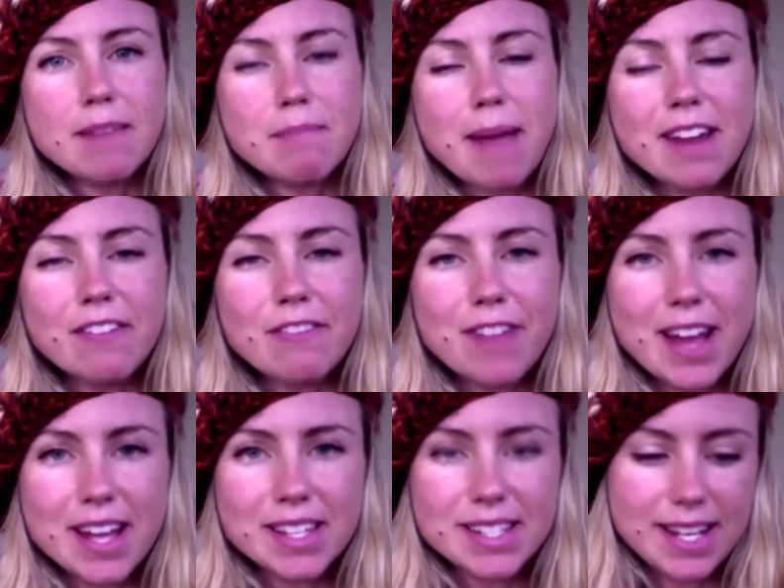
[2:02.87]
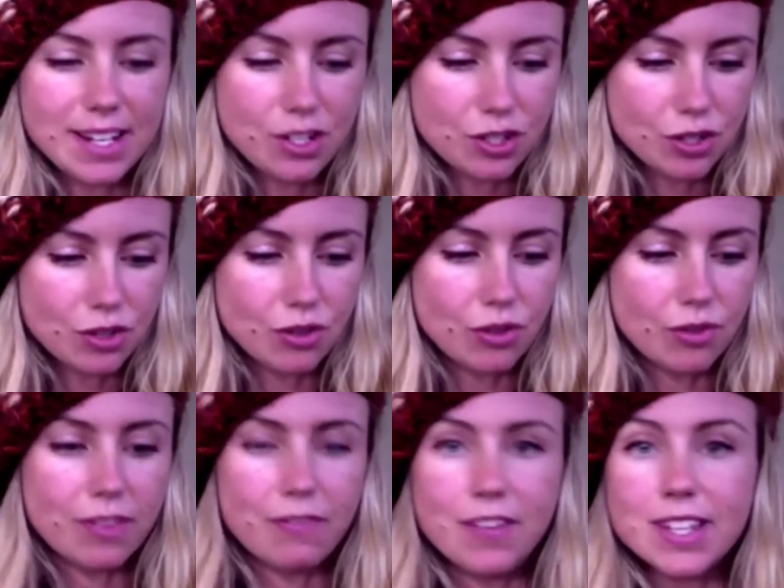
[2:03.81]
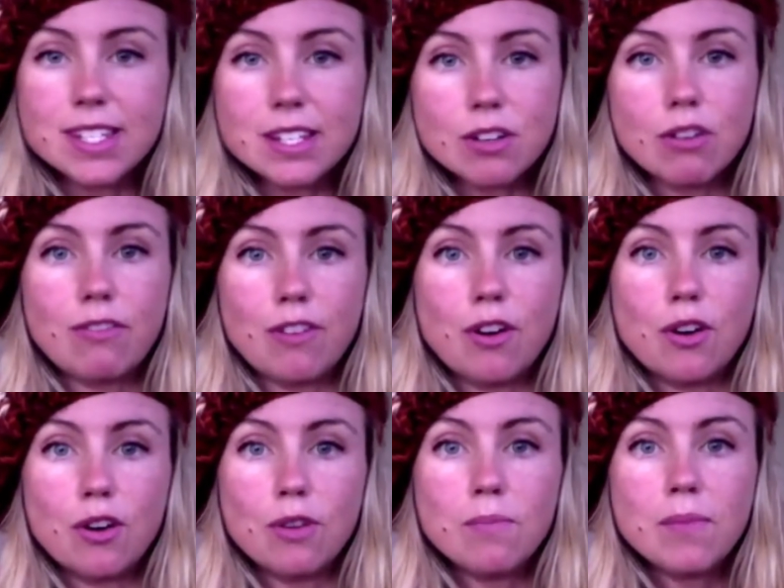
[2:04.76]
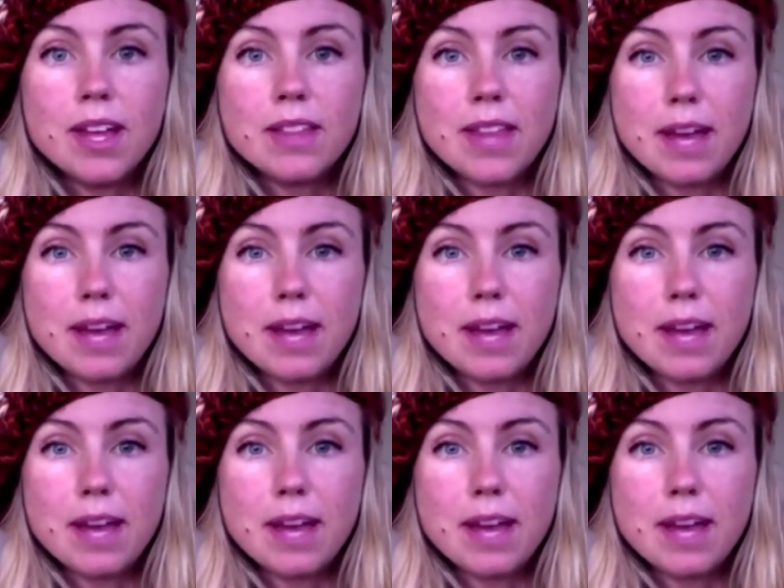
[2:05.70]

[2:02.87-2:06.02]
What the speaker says: manifest into the physical form. They